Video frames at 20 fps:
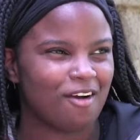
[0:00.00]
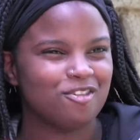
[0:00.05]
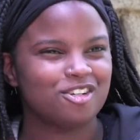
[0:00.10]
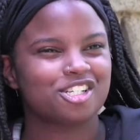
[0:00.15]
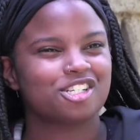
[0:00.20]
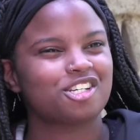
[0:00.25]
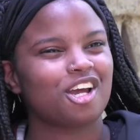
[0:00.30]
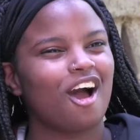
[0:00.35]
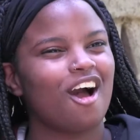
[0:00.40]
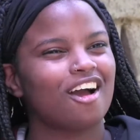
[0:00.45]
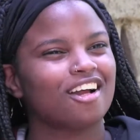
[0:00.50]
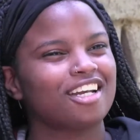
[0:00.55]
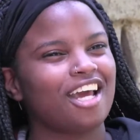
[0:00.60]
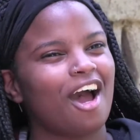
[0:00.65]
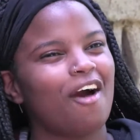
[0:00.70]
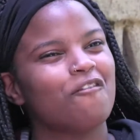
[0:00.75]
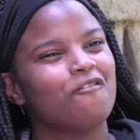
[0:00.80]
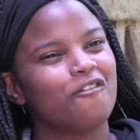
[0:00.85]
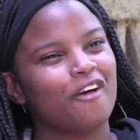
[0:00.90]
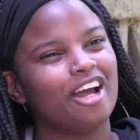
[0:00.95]
was shocked
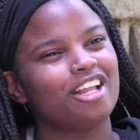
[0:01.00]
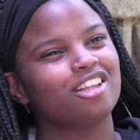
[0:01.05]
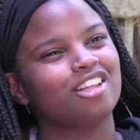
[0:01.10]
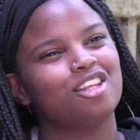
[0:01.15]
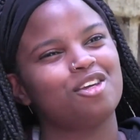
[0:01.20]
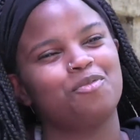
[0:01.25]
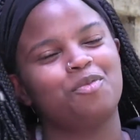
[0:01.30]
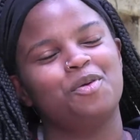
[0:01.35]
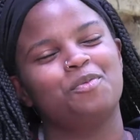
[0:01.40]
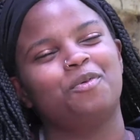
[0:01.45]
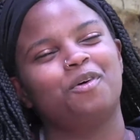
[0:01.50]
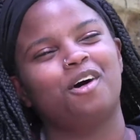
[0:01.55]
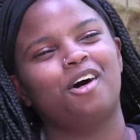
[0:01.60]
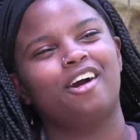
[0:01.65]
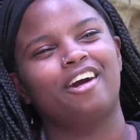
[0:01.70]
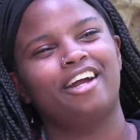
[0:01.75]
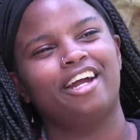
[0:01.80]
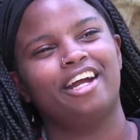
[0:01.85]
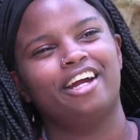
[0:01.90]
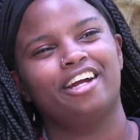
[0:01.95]
how friendly people
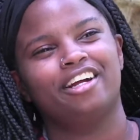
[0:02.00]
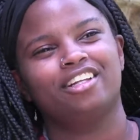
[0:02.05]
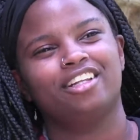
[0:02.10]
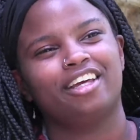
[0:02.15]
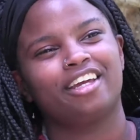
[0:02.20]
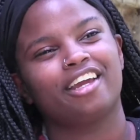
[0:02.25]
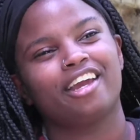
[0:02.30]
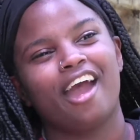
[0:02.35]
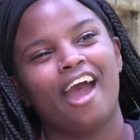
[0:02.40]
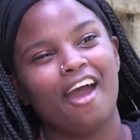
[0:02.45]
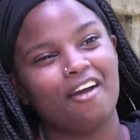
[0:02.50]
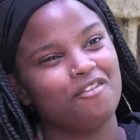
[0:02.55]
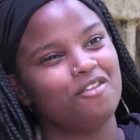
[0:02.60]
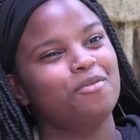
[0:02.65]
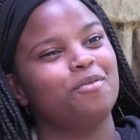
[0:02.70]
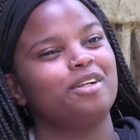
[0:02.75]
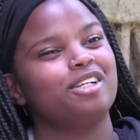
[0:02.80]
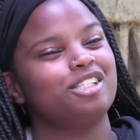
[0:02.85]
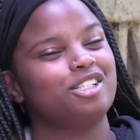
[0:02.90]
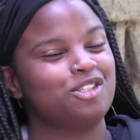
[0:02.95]
are here. Like,
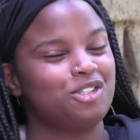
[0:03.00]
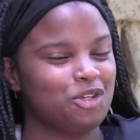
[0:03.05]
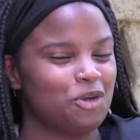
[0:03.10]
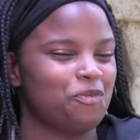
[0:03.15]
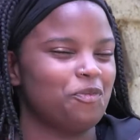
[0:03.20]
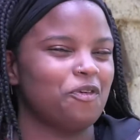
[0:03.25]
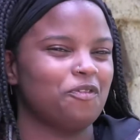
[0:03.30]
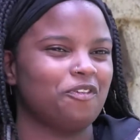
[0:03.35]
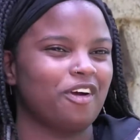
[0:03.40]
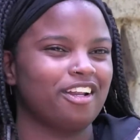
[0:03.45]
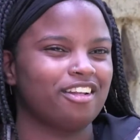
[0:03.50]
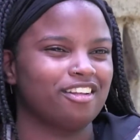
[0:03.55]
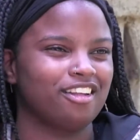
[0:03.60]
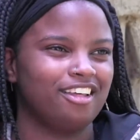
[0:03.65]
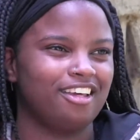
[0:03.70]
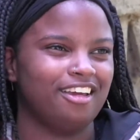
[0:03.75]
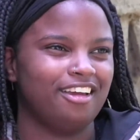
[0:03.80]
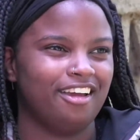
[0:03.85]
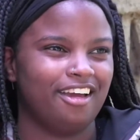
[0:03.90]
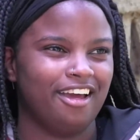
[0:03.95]
everybody's super
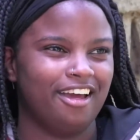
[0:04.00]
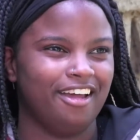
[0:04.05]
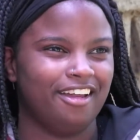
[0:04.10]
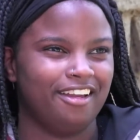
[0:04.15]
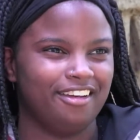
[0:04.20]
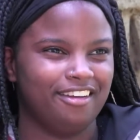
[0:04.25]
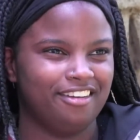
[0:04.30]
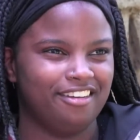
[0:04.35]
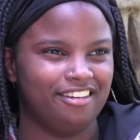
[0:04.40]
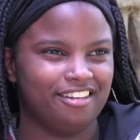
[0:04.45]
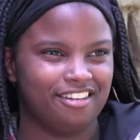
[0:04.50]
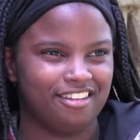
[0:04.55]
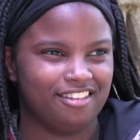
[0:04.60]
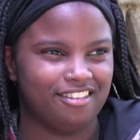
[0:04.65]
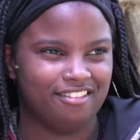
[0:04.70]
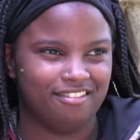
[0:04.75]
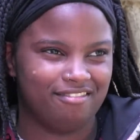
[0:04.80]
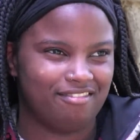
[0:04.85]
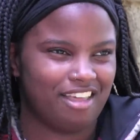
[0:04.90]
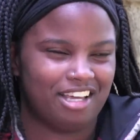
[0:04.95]
friendly, and
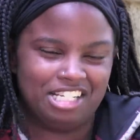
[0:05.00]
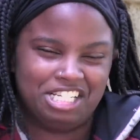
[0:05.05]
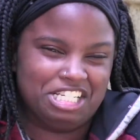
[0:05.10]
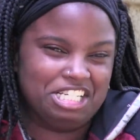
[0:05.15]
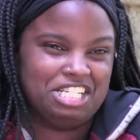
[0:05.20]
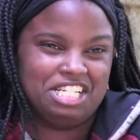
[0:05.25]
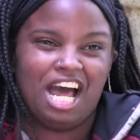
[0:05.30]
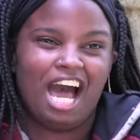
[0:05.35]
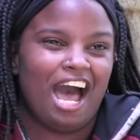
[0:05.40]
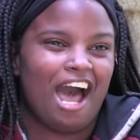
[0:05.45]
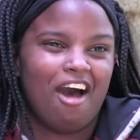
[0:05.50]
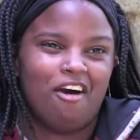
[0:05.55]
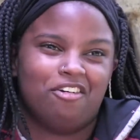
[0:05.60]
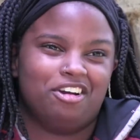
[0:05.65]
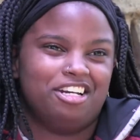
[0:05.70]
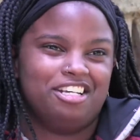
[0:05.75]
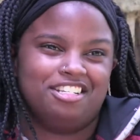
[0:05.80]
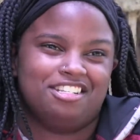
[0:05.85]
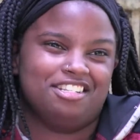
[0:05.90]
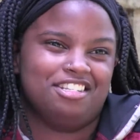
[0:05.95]
that's just not how
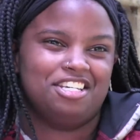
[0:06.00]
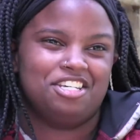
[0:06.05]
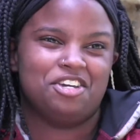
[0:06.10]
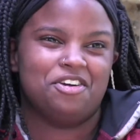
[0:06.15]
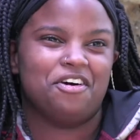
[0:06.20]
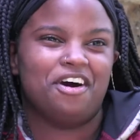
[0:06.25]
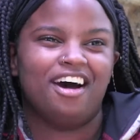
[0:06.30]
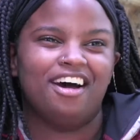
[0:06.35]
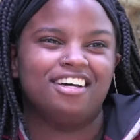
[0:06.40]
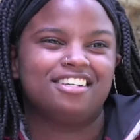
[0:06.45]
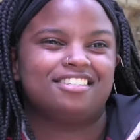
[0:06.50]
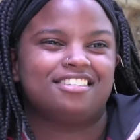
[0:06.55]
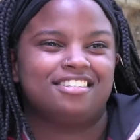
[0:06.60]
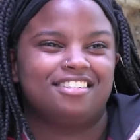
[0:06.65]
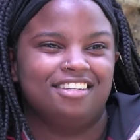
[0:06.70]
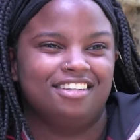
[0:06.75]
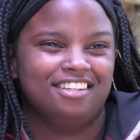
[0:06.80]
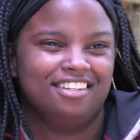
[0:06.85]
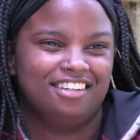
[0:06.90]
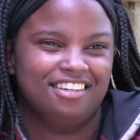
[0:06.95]
it is in the
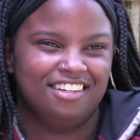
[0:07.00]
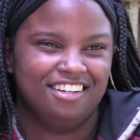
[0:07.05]
US.